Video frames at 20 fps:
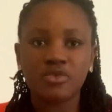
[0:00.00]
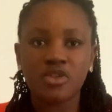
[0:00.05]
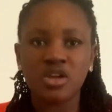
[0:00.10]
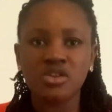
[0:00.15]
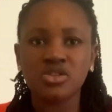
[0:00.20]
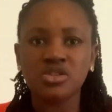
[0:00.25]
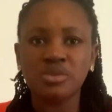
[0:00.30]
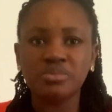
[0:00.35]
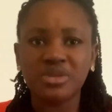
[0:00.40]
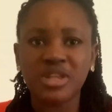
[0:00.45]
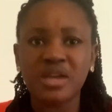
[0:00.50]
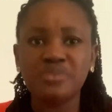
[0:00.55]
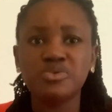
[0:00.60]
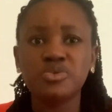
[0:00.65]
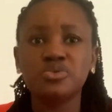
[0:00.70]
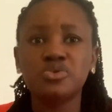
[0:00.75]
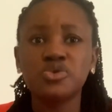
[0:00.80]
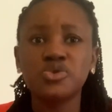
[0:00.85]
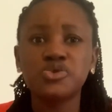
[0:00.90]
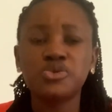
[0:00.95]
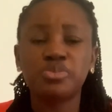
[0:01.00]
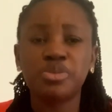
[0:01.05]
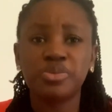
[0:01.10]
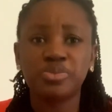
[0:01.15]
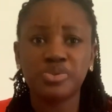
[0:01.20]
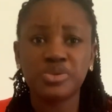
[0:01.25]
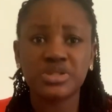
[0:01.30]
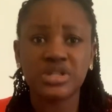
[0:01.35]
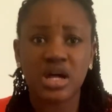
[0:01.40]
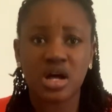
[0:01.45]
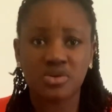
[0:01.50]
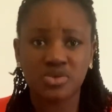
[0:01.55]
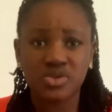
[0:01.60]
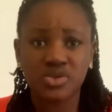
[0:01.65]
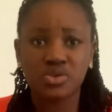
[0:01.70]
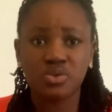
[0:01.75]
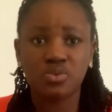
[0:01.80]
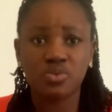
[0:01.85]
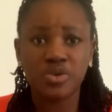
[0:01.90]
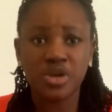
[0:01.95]
Sometimes we go to people's house
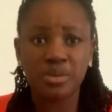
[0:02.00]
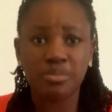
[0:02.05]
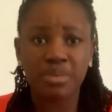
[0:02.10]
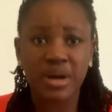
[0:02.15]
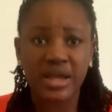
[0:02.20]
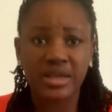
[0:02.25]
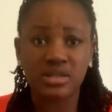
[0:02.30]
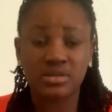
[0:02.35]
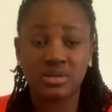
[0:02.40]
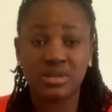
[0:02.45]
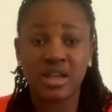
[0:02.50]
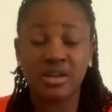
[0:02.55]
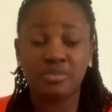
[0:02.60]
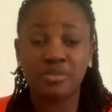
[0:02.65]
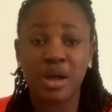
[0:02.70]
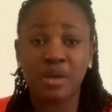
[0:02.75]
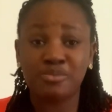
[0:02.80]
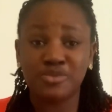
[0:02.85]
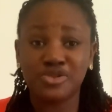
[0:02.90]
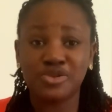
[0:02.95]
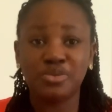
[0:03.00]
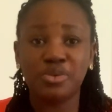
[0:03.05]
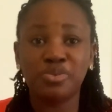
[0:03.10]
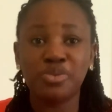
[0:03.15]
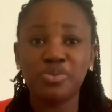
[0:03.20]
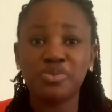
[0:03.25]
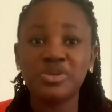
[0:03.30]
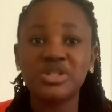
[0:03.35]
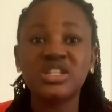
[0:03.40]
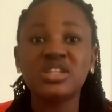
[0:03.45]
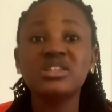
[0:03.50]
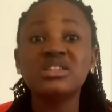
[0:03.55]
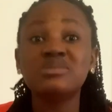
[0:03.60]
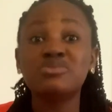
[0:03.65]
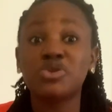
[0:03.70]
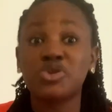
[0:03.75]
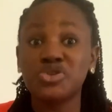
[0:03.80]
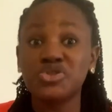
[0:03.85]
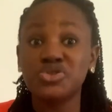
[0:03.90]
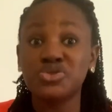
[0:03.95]
whereby, like, I'm sure people will be saying it's
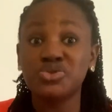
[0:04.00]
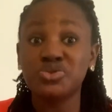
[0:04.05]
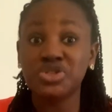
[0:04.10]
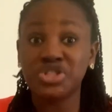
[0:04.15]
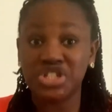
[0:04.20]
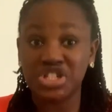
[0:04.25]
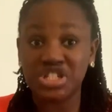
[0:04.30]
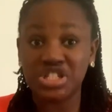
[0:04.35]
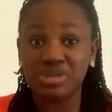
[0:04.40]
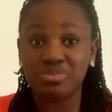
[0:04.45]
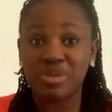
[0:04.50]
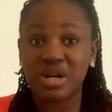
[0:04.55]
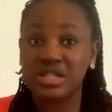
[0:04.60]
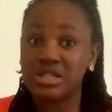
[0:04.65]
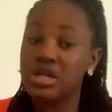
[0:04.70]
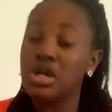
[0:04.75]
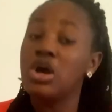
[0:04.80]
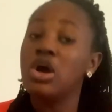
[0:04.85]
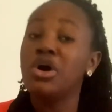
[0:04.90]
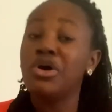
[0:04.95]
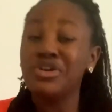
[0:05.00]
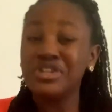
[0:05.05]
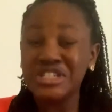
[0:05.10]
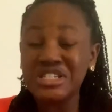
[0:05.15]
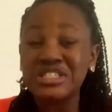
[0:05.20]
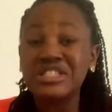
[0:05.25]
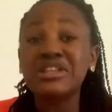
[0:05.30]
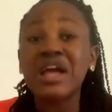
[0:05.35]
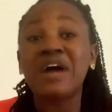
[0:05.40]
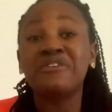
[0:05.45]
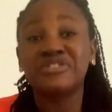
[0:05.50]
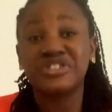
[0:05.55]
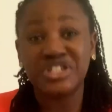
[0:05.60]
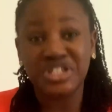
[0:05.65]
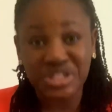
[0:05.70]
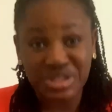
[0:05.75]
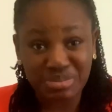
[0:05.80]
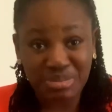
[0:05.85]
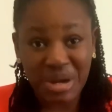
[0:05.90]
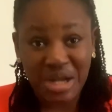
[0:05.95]
because you don't change pad. Honestly, I've
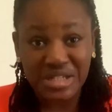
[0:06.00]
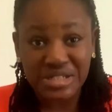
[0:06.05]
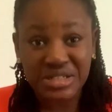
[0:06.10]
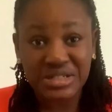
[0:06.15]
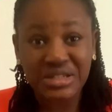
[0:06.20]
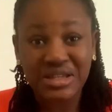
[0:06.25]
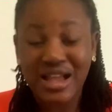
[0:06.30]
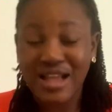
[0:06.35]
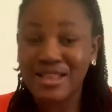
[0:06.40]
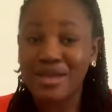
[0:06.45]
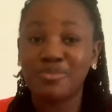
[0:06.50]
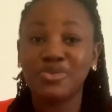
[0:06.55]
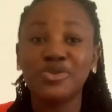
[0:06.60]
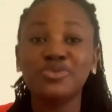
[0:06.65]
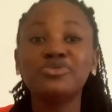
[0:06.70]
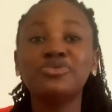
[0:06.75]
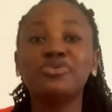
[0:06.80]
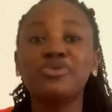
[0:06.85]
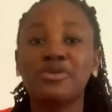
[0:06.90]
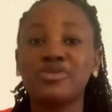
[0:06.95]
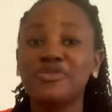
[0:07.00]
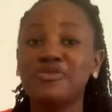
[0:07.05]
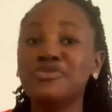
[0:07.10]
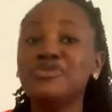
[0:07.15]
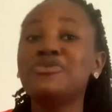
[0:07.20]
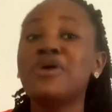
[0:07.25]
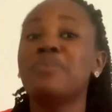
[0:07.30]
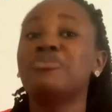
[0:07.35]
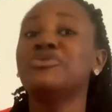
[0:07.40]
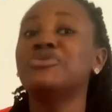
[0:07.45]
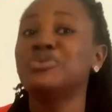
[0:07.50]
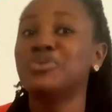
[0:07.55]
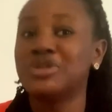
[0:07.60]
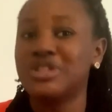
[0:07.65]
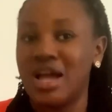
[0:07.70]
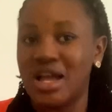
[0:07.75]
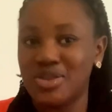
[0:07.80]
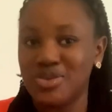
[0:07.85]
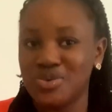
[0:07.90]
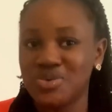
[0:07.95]
changed pad, and I'm not, no, even though I'm not the one
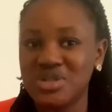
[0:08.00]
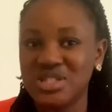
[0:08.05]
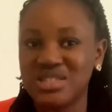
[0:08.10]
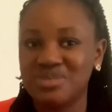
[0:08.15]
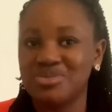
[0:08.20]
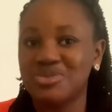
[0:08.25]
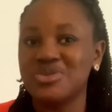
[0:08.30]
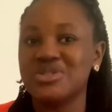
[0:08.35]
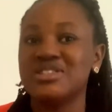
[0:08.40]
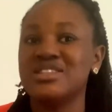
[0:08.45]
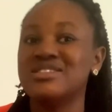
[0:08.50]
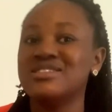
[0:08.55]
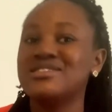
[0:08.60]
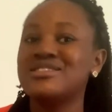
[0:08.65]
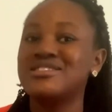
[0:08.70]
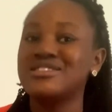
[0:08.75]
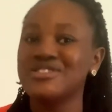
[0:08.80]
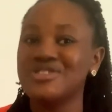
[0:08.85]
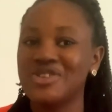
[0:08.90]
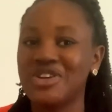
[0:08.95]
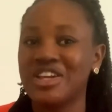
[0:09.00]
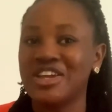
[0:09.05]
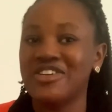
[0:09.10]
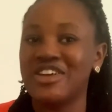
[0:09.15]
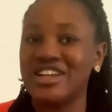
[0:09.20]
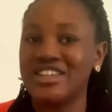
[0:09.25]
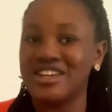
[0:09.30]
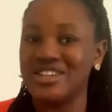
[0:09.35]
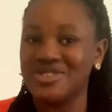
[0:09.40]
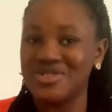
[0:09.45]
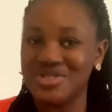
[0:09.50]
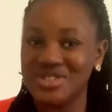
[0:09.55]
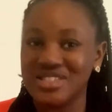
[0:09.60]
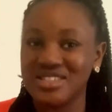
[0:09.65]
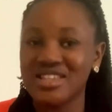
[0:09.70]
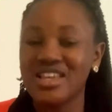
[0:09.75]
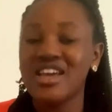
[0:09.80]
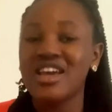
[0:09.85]
that do it, because there's a senior carer that does it.